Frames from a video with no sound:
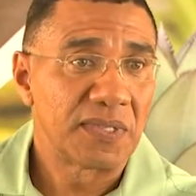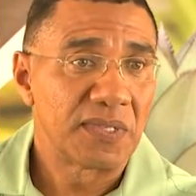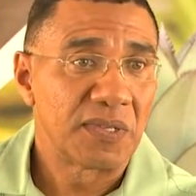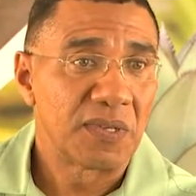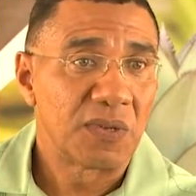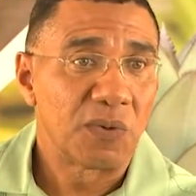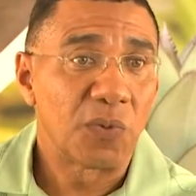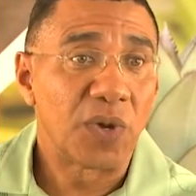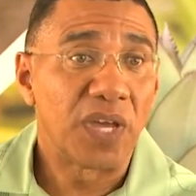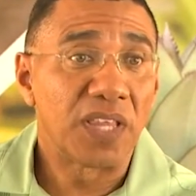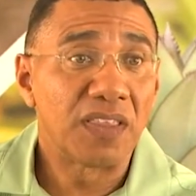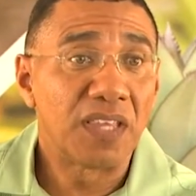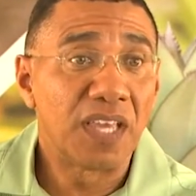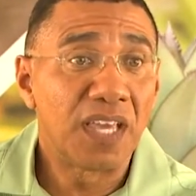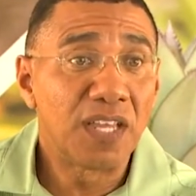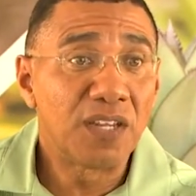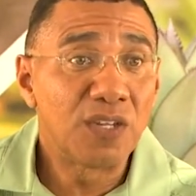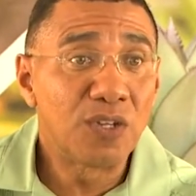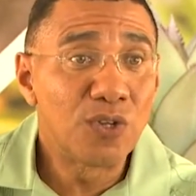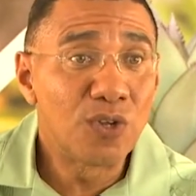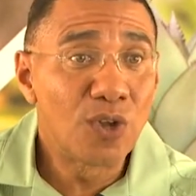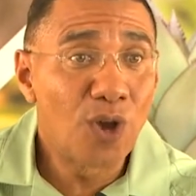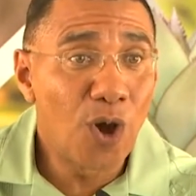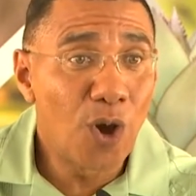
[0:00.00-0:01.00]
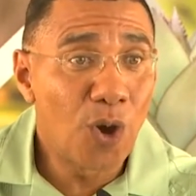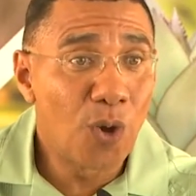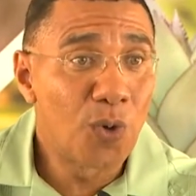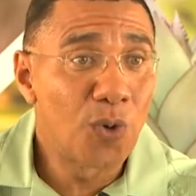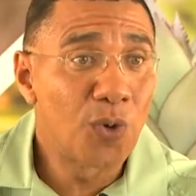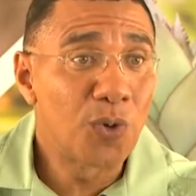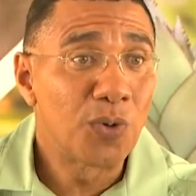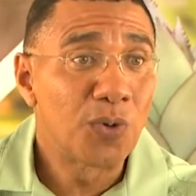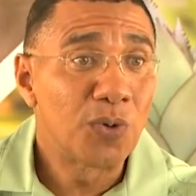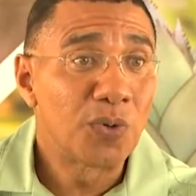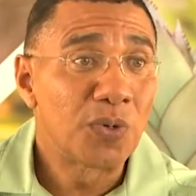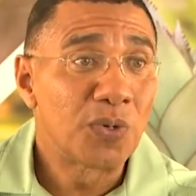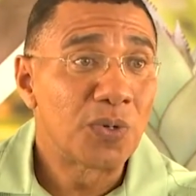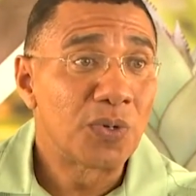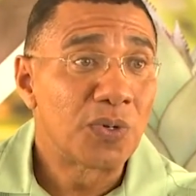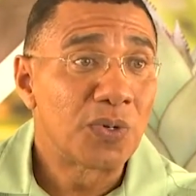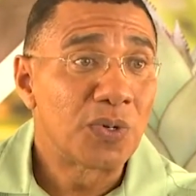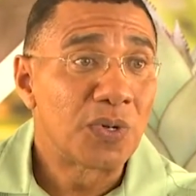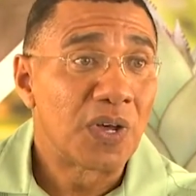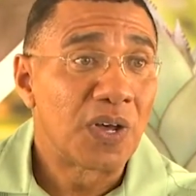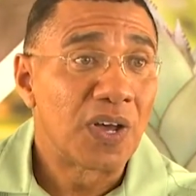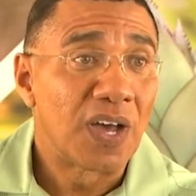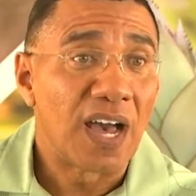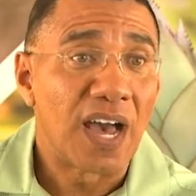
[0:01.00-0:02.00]
when they now
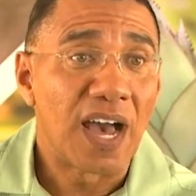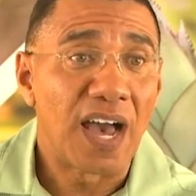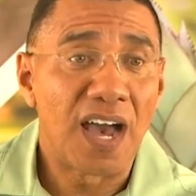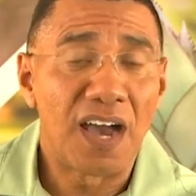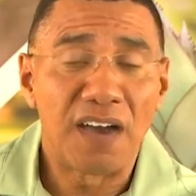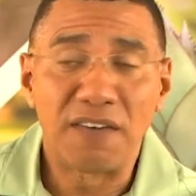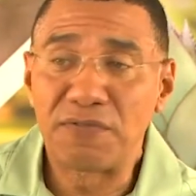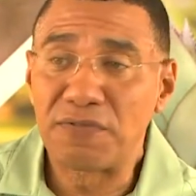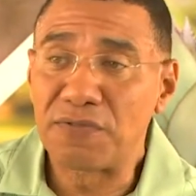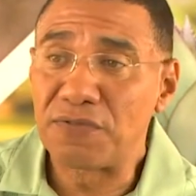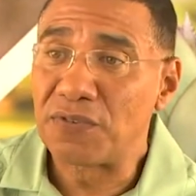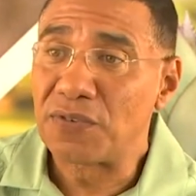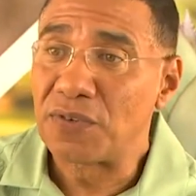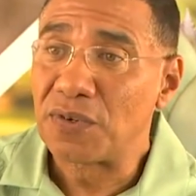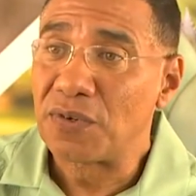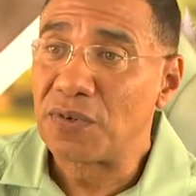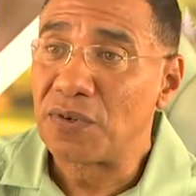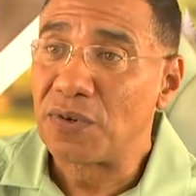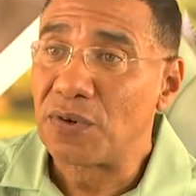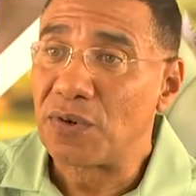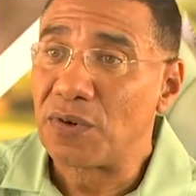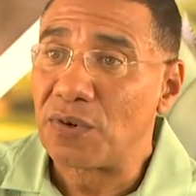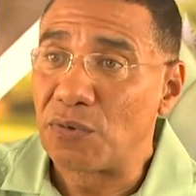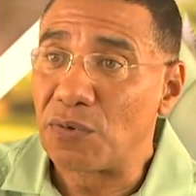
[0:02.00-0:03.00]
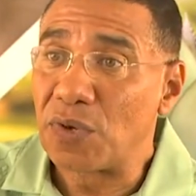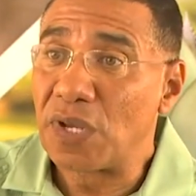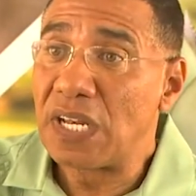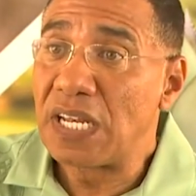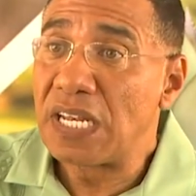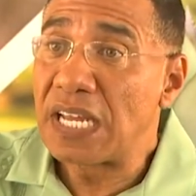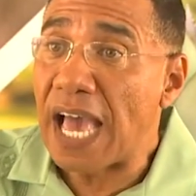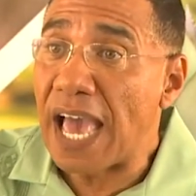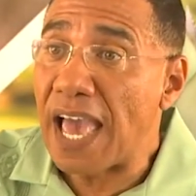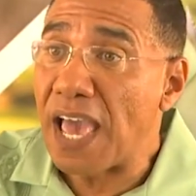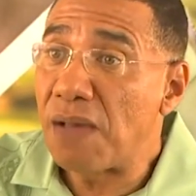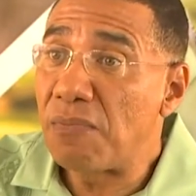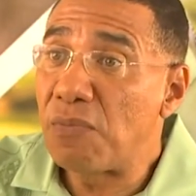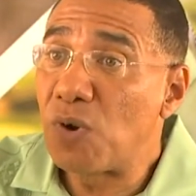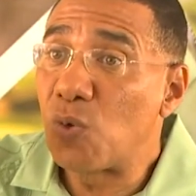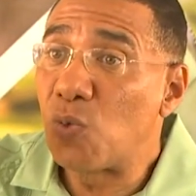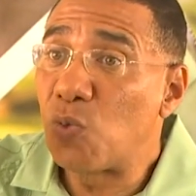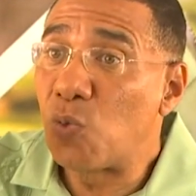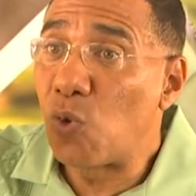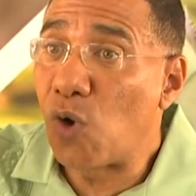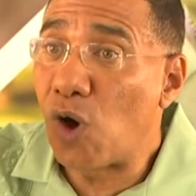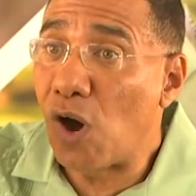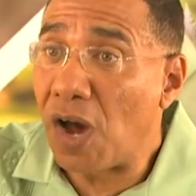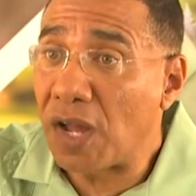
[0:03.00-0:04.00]
have reliable
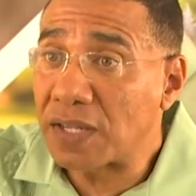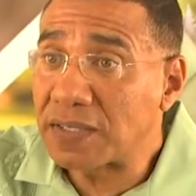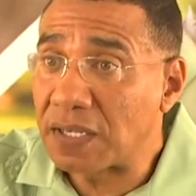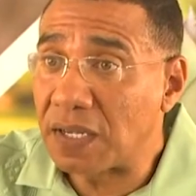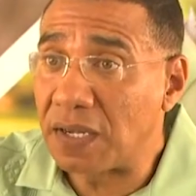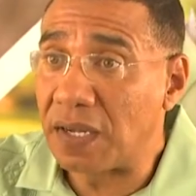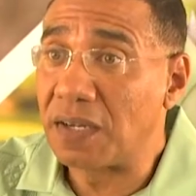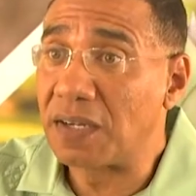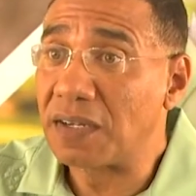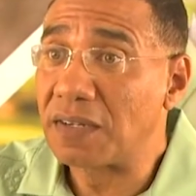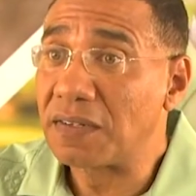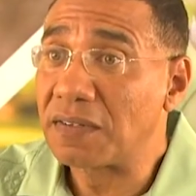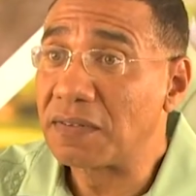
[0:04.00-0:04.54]
water